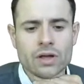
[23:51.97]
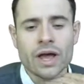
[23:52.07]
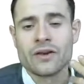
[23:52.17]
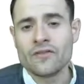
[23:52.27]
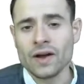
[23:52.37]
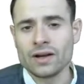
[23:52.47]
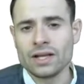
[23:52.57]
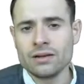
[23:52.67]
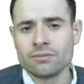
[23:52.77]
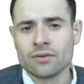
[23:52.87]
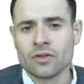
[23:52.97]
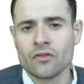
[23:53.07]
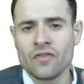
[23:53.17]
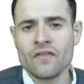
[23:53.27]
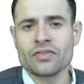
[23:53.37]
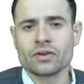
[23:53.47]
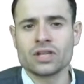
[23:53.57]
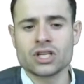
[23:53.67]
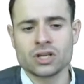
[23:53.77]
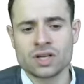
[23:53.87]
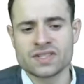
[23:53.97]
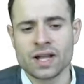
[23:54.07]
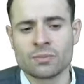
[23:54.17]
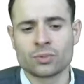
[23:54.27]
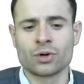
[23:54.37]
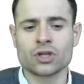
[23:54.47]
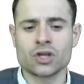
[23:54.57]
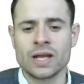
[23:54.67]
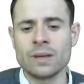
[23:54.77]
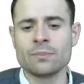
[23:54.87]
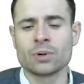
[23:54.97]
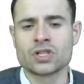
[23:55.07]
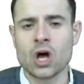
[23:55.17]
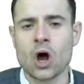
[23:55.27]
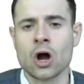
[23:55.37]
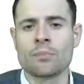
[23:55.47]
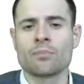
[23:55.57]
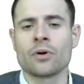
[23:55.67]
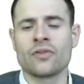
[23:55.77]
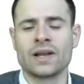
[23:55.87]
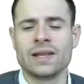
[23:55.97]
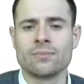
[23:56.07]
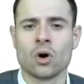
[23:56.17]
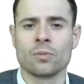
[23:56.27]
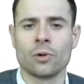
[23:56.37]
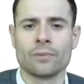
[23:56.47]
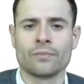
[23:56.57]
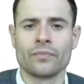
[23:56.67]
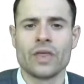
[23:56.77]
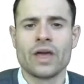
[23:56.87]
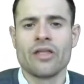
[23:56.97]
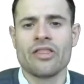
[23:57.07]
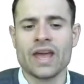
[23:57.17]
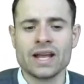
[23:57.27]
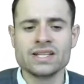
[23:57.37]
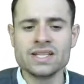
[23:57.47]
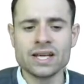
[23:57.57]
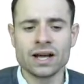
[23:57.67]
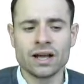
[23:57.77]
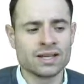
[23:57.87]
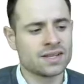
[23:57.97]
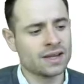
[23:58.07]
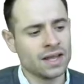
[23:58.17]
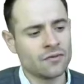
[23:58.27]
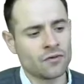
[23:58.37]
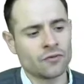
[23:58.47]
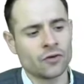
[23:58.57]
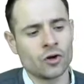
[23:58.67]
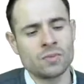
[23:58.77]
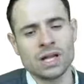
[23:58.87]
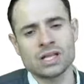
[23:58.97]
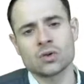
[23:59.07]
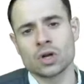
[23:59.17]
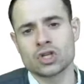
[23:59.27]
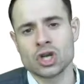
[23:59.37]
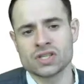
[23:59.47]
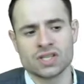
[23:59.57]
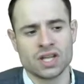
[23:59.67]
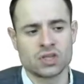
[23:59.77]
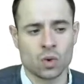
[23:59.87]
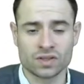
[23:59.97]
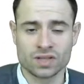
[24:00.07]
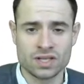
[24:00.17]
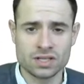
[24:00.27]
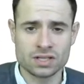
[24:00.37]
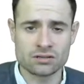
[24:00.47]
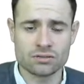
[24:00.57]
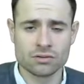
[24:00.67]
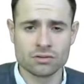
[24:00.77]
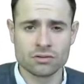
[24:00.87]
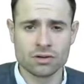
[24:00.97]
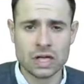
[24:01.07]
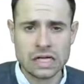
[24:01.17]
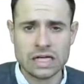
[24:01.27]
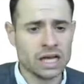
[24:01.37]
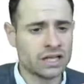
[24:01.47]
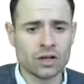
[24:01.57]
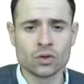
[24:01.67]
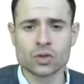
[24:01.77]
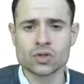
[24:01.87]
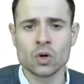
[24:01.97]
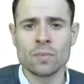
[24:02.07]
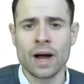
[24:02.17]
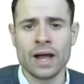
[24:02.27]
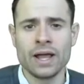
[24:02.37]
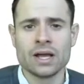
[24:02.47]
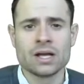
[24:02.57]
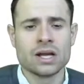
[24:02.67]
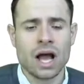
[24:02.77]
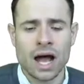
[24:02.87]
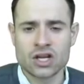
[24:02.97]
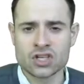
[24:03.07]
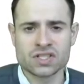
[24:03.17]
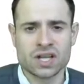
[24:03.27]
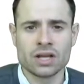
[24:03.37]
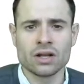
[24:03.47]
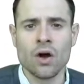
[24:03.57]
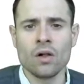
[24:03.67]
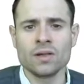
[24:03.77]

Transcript: And finally, the fifth condition is that production inputs are perfectly mobile. The idea is that if a firm needs to adjust its quantities, it can do so by adjusting all